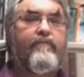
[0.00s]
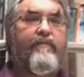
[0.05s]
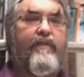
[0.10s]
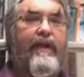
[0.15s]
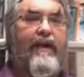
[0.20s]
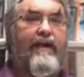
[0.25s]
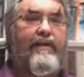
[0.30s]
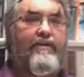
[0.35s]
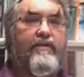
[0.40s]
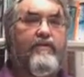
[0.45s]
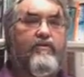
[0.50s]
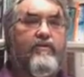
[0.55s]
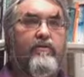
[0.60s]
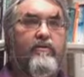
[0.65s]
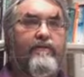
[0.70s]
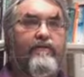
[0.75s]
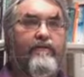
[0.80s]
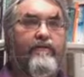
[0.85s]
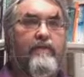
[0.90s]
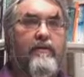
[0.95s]
and the sort
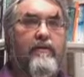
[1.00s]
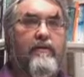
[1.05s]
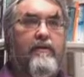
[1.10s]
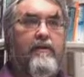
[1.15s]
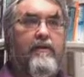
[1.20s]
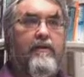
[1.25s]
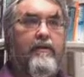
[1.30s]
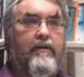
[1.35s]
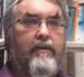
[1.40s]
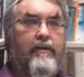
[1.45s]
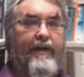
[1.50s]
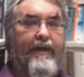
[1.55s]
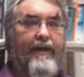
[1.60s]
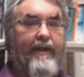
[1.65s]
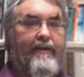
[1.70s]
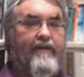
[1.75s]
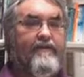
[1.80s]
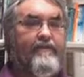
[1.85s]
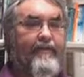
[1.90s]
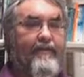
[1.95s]
of learning
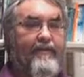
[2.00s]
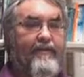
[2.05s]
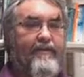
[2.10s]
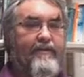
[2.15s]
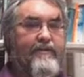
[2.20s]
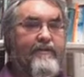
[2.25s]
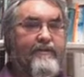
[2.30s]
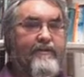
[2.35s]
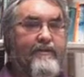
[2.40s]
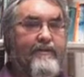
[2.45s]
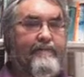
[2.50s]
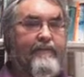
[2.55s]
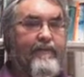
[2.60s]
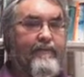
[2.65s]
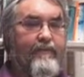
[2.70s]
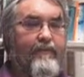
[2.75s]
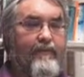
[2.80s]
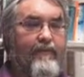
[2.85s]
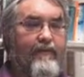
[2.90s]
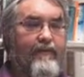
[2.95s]
experiences that
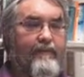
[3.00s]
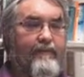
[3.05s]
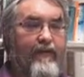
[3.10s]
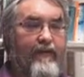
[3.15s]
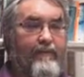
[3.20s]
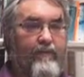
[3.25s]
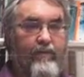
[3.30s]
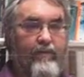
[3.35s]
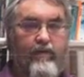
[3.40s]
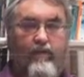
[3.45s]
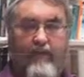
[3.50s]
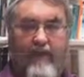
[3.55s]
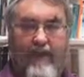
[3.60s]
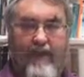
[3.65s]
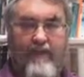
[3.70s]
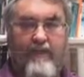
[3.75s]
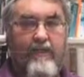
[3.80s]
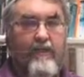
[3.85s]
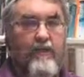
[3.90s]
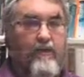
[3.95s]
people need to be able to
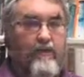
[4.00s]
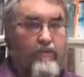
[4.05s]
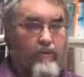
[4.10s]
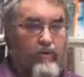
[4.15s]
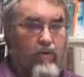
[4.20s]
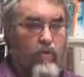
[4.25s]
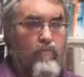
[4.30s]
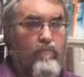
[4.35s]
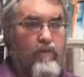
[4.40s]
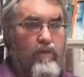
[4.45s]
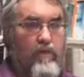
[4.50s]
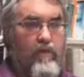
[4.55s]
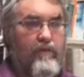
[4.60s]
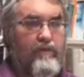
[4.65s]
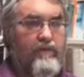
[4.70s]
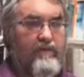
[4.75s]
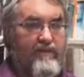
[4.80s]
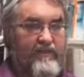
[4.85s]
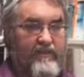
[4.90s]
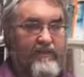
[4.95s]
create go
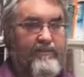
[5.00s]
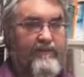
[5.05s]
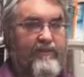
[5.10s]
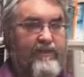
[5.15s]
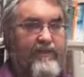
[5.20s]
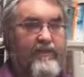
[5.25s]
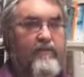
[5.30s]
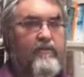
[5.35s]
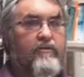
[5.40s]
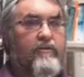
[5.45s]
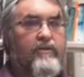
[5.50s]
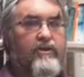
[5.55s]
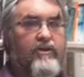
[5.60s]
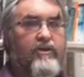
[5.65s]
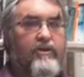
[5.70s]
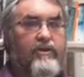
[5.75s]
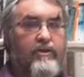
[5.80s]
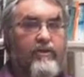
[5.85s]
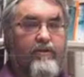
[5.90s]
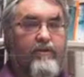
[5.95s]
beyond simply the
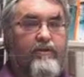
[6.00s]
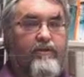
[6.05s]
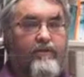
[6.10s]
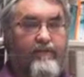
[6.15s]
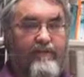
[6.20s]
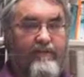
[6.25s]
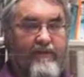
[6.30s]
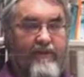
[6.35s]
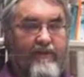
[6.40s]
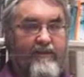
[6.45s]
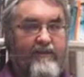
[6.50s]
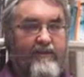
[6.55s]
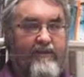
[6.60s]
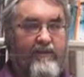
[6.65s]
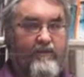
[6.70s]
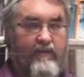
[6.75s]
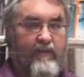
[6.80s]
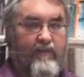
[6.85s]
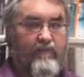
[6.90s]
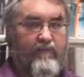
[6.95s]
traditional university
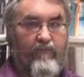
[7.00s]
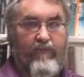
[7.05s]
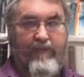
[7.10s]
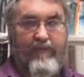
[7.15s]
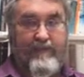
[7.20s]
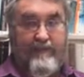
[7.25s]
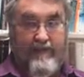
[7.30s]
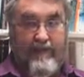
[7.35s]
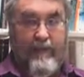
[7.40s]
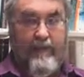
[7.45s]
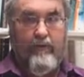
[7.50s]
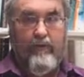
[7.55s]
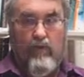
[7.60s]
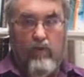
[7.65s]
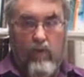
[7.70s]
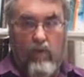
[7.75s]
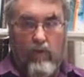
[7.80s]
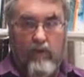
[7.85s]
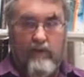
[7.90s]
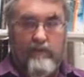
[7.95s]
12-week style
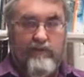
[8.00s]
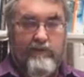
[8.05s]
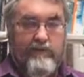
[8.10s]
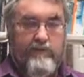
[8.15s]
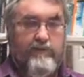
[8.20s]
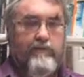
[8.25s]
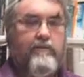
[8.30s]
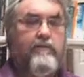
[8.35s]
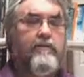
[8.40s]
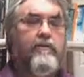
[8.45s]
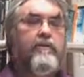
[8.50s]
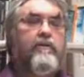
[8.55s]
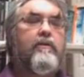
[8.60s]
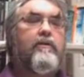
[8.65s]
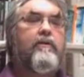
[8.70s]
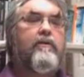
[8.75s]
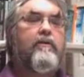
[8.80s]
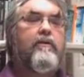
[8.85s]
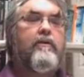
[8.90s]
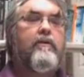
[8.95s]
course.
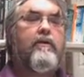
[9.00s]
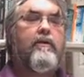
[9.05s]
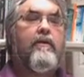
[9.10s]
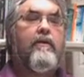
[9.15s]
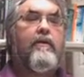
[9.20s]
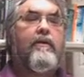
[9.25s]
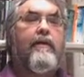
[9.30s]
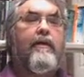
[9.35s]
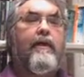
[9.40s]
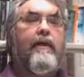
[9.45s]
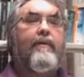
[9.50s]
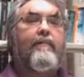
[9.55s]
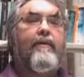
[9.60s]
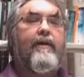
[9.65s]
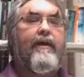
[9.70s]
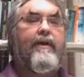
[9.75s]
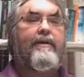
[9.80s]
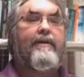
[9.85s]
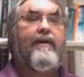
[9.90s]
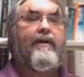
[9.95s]

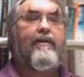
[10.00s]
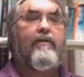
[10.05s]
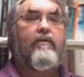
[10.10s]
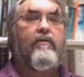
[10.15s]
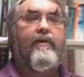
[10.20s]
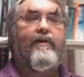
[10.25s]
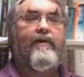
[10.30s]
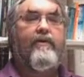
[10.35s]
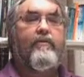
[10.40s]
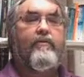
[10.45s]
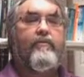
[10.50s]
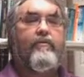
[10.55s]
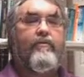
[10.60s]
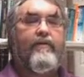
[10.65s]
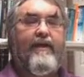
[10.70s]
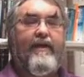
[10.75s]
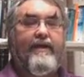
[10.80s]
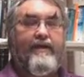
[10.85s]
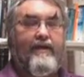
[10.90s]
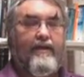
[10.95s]
And they go into
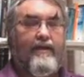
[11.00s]
creating